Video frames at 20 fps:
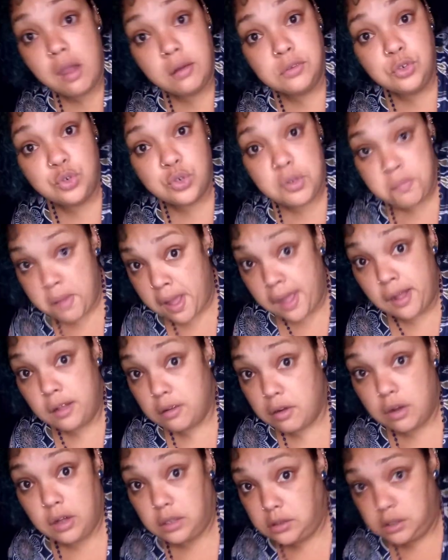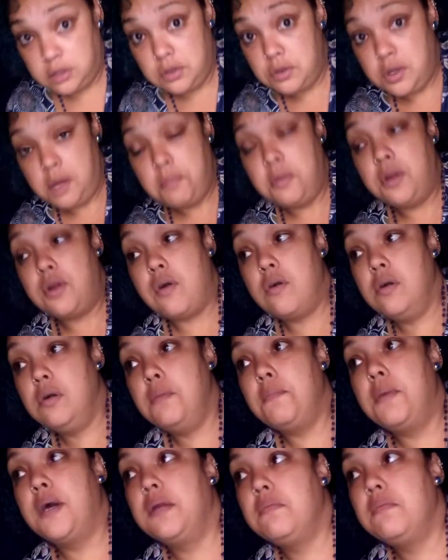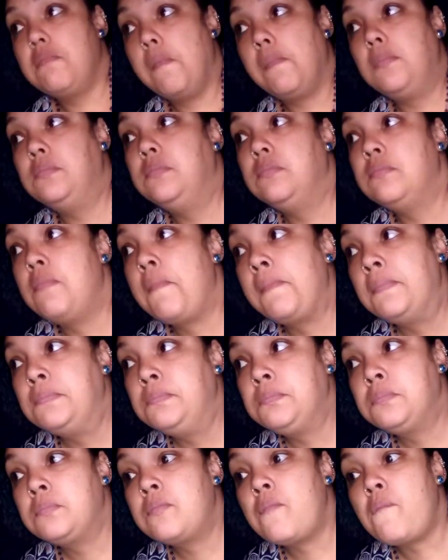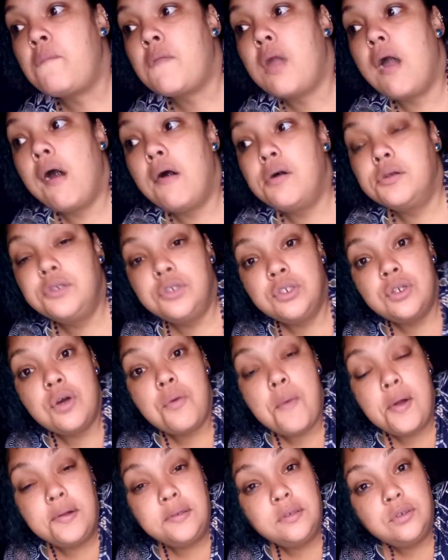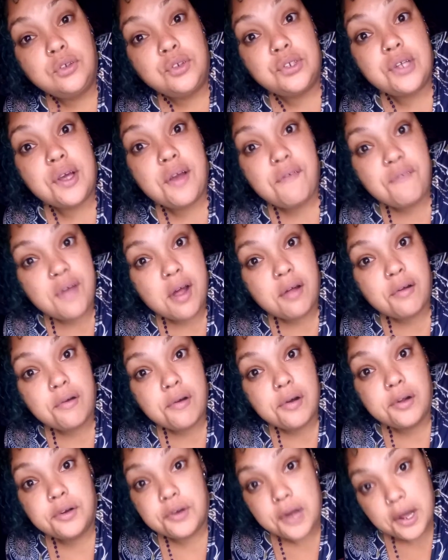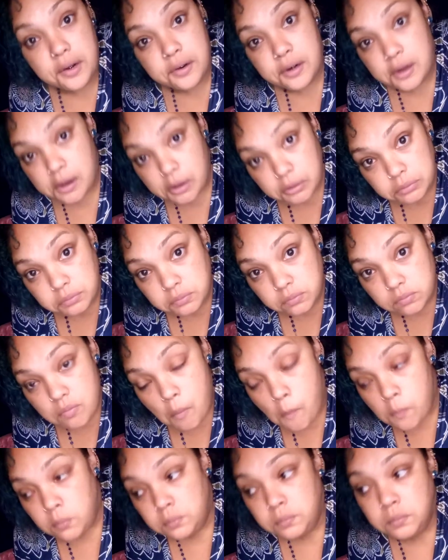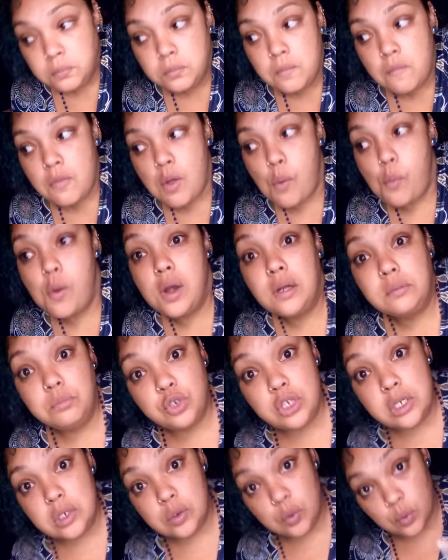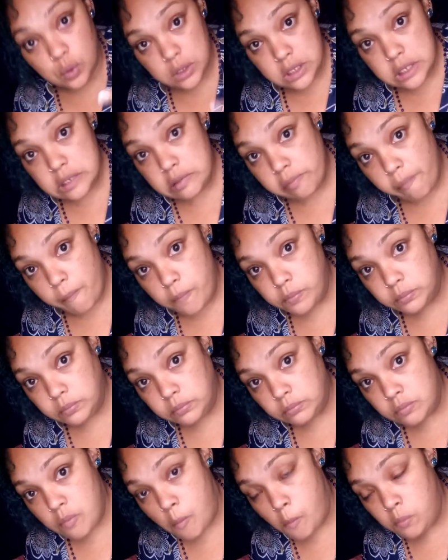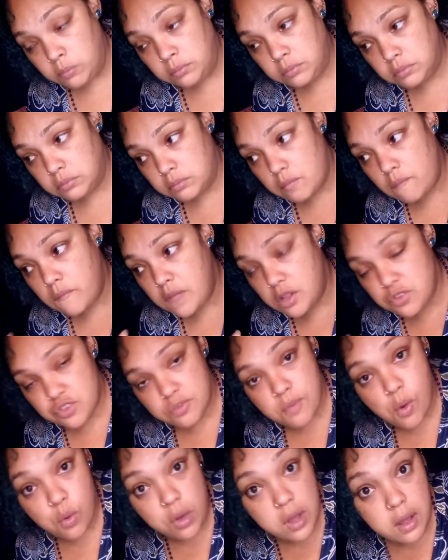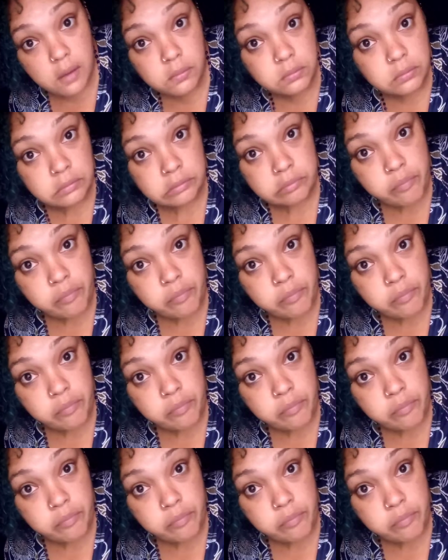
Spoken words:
I enjoy my alcohol, don't get me wrong, but I also don't want to just have alcohol right now while I'm trying to quit smoking.